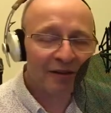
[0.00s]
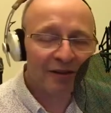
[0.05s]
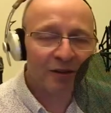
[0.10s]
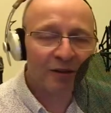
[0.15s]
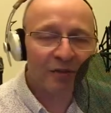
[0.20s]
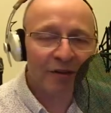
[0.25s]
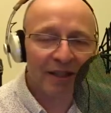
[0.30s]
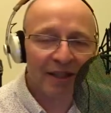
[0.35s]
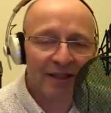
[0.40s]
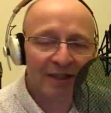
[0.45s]

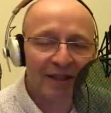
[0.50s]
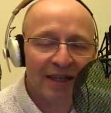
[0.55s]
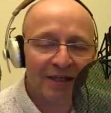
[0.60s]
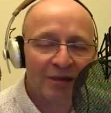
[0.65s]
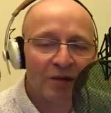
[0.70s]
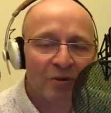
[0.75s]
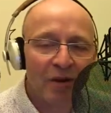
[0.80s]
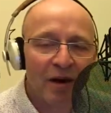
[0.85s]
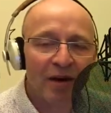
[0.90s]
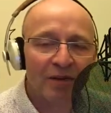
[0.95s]
thought we
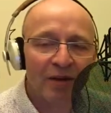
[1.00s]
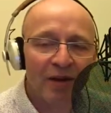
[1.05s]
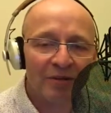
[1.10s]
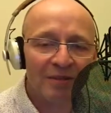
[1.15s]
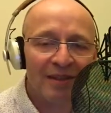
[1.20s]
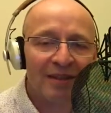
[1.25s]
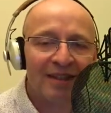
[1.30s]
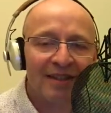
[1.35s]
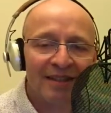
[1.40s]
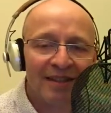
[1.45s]
did quite well
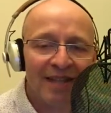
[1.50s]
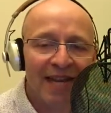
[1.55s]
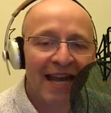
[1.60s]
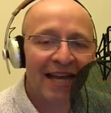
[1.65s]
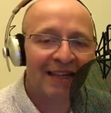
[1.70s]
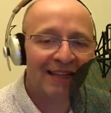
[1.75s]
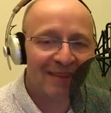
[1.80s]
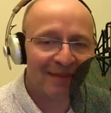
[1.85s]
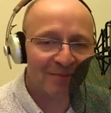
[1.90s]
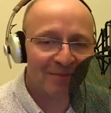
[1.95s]
to
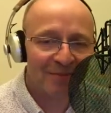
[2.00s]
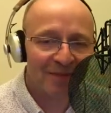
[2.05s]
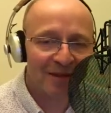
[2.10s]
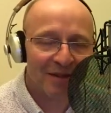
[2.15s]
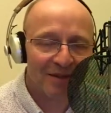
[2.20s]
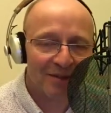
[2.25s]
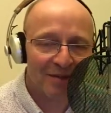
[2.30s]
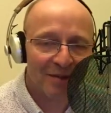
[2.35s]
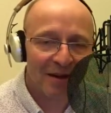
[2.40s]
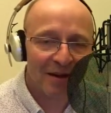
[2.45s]
contain them
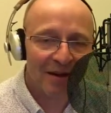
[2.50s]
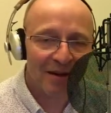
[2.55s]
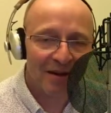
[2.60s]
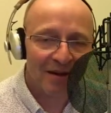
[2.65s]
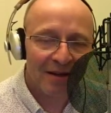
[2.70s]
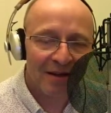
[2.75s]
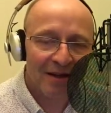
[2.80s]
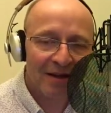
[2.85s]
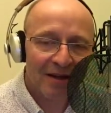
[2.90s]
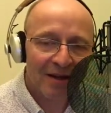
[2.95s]
to...
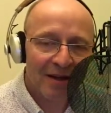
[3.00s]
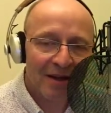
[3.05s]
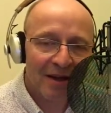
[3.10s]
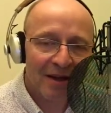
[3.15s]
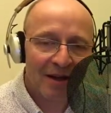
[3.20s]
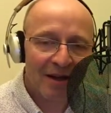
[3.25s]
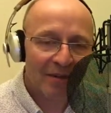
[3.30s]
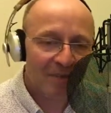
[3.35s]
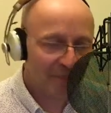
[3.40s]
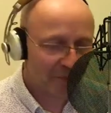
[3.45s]

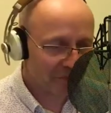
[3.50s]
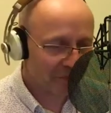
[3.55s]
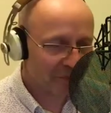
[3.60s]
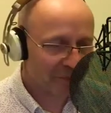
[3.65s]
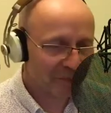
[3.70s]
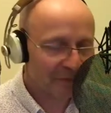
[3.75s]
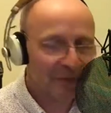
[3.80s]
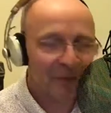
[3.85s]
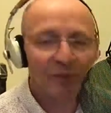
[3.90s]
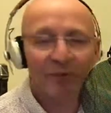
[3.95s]

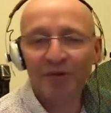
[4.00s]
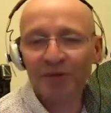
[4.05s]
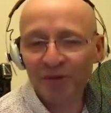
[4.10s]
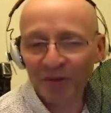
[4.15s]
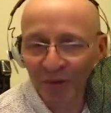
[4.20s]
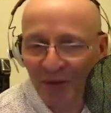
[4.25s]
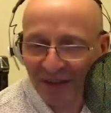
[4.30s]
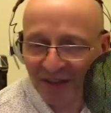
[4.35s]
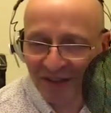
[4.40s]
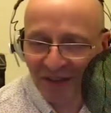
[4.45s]
what
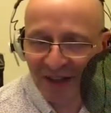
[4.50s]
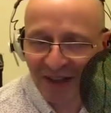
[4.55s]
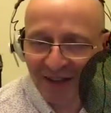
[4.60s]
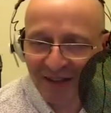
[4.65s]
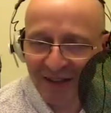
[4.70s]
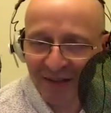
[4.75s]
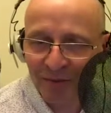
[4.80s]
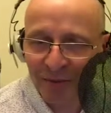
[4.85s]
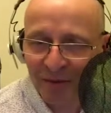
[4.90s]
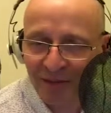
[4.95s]
does one say?
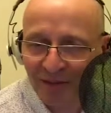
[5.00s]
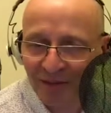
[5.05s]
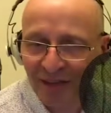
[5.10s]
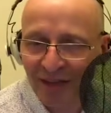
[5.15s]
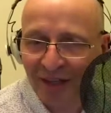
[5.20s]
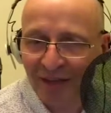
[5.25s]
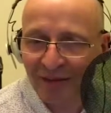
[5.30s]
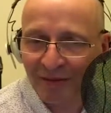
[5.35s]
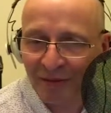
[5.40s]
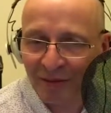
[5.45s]
Does one
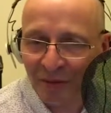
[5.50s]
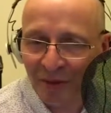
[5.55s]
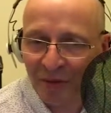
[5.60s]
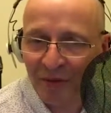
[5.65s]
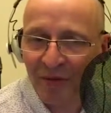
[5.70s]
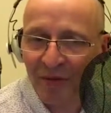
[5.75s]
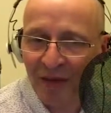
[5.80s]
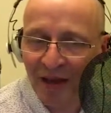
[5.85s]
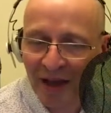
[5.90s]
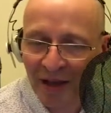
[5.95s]
say, well,
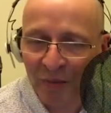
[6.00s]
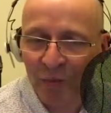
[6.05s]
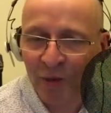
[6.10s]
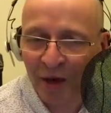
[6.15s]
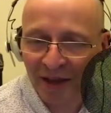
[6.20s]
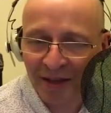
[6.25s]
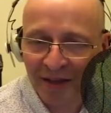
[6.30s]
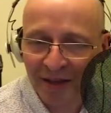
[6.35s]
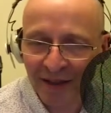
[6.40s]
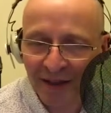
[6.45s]
they're
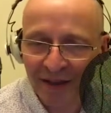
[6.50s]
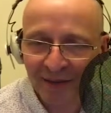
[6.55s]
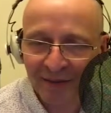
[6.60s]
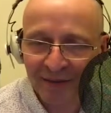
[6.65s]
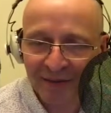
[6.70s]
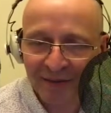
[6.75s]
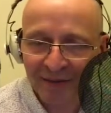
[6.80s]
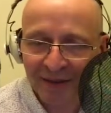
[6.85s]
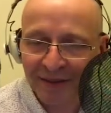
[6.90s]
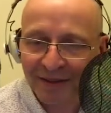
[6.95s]

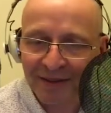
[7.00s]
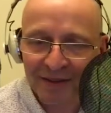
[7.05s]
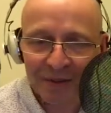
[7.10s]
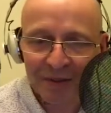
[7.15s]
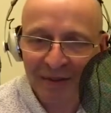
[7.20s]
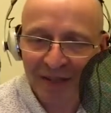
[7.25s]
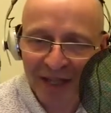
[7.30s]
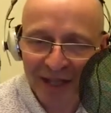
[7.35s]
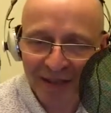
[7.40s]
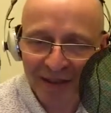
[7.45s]
1-0?
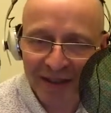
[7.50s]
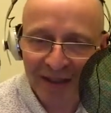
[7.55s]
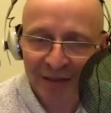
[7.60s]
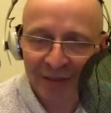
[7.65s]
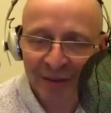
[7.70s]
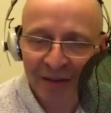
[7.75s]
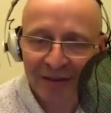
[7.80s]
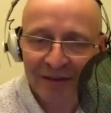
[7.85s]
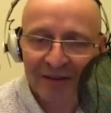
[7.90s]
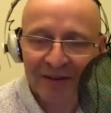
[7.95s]

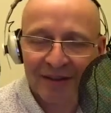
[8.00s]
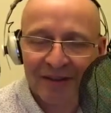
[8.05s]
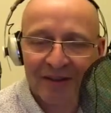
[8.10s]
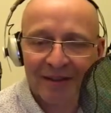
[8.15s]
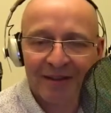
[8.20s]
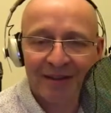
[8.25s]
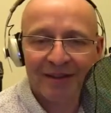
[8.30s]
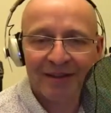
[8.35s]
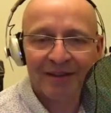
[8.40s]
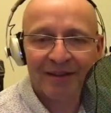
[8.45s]
To only a
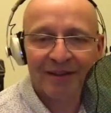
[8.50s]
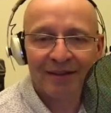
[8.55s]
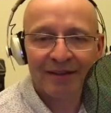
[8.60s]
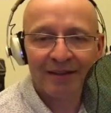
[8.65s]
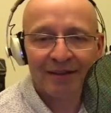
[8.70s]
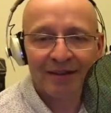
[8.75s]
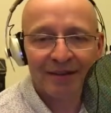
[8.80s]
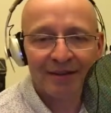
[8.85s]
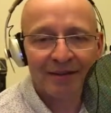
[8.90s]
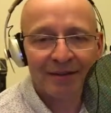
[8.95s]
1-0
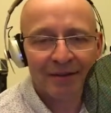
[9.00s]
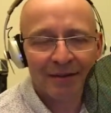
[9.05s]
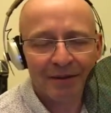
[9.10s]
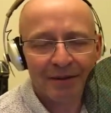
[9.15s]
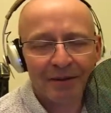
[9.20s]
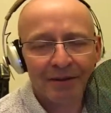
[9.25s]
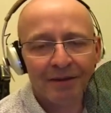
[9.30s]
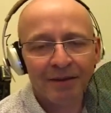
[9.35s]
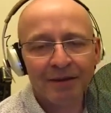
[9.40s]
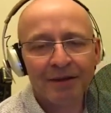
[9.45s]
defeat, I suppose.
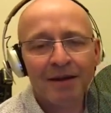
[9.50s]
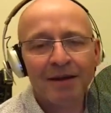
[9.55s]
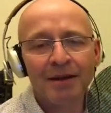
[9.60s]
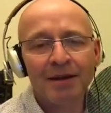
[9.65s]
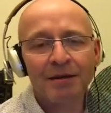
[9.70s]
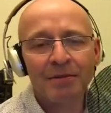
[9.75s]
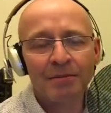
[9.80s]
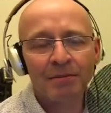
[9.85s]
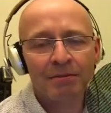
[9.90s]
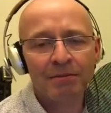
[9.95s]
But
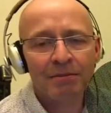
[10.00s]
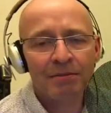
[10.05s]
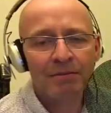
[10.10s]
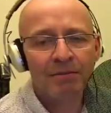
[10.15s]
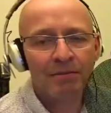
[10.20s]
it's a bit of a